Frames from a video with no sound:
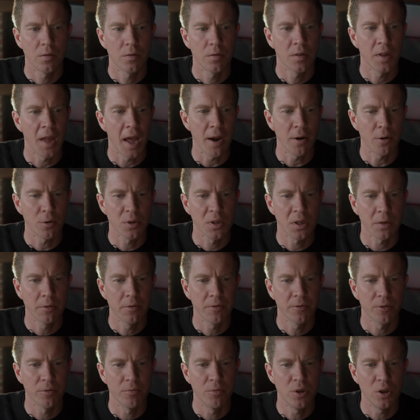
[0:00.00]
The error is coming
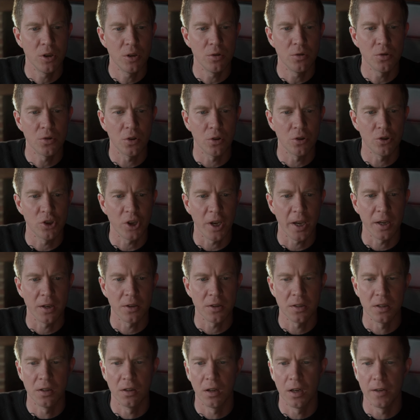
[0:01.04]
from
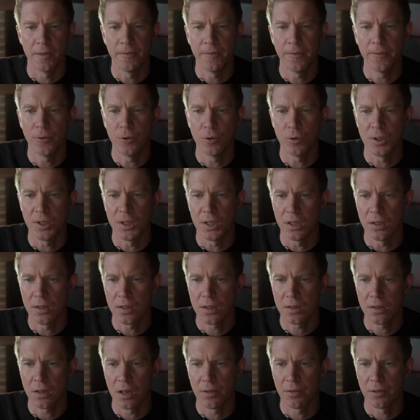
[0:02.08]
news.js in line 40. So
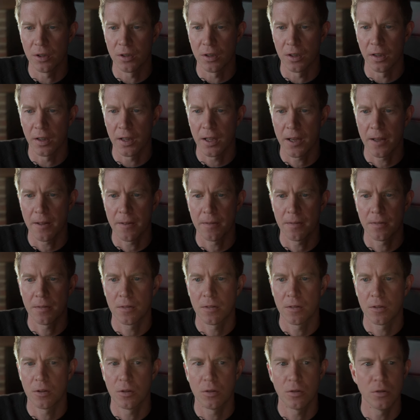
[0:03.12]
let's go have a look at that.
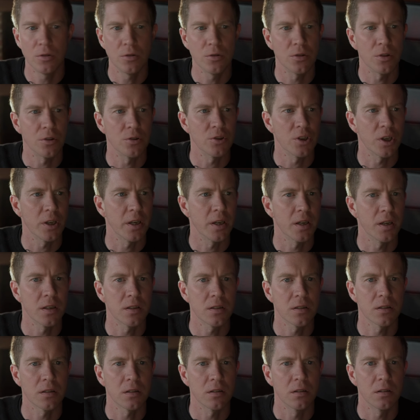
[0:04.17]

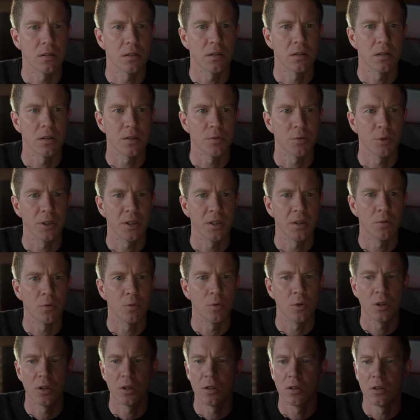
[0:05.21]
News.js. Oh, that's what I didn't
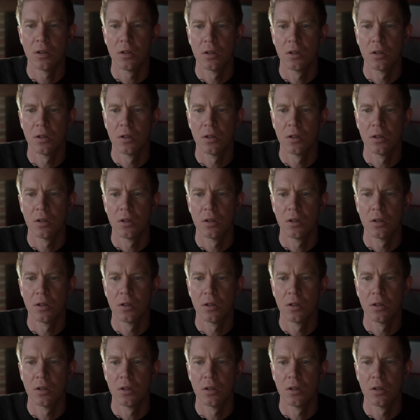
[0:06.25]
want.